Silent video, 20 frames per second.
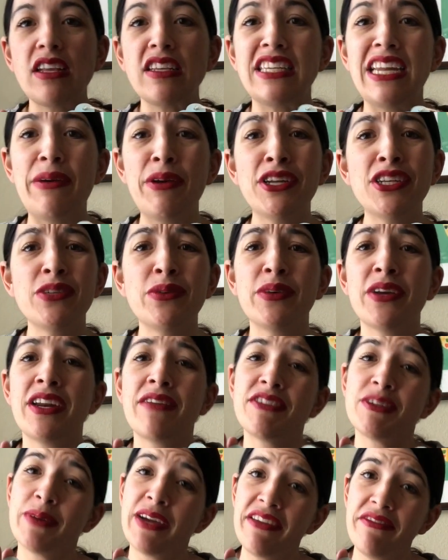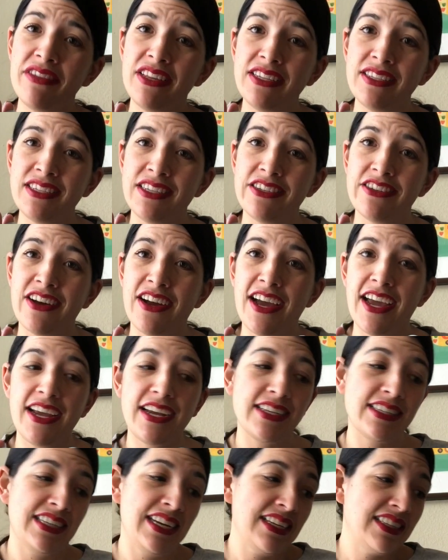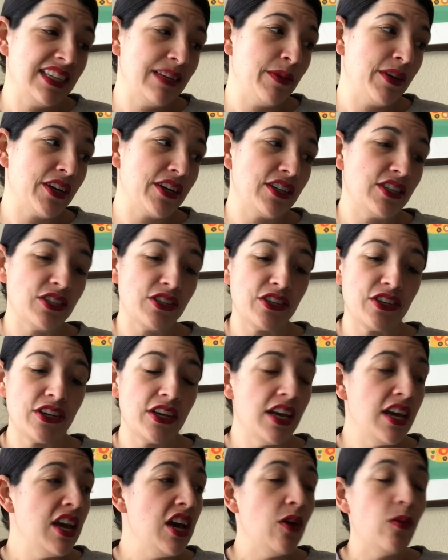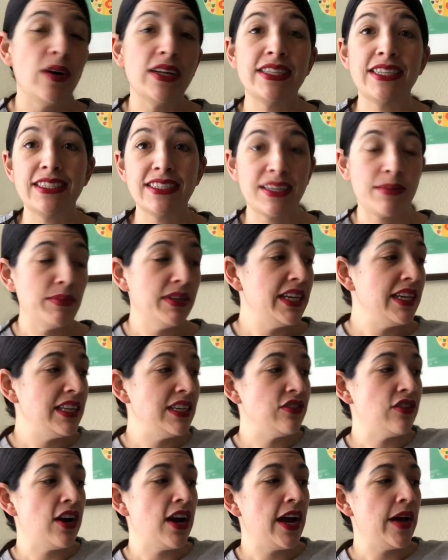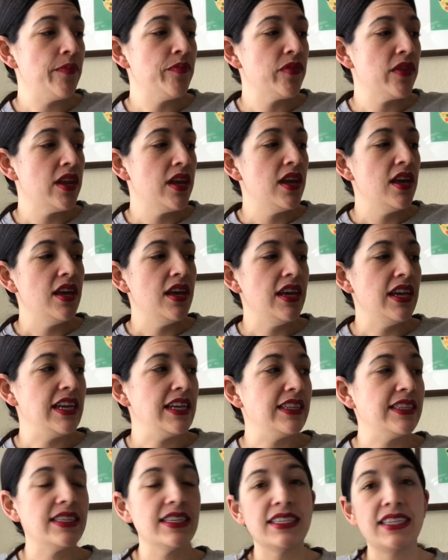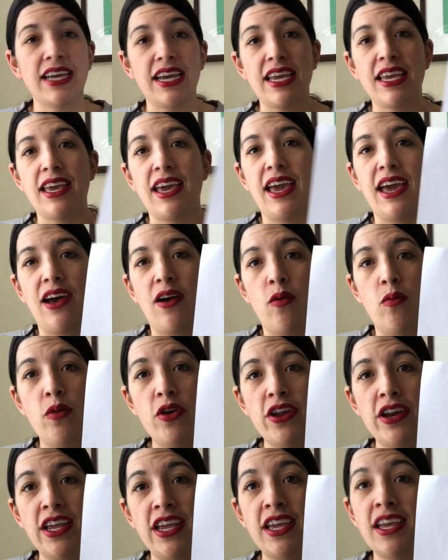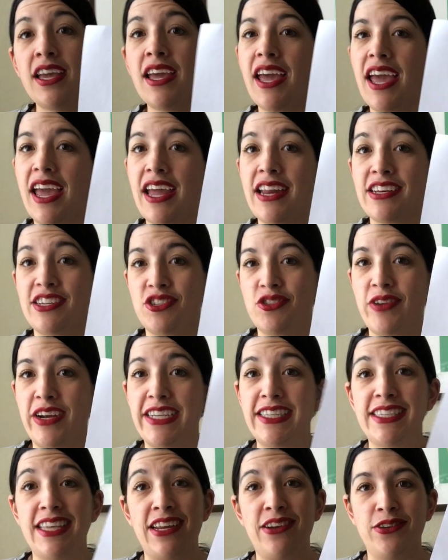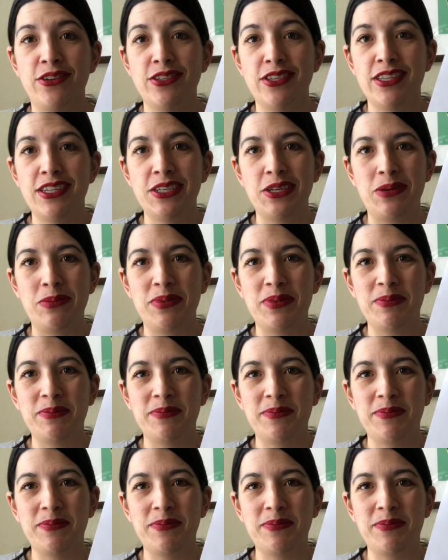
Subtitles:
Now we're going to have to wait for this to dry, because the next thing we're going to do once it's completely dry is take our wording and trace that onto the top.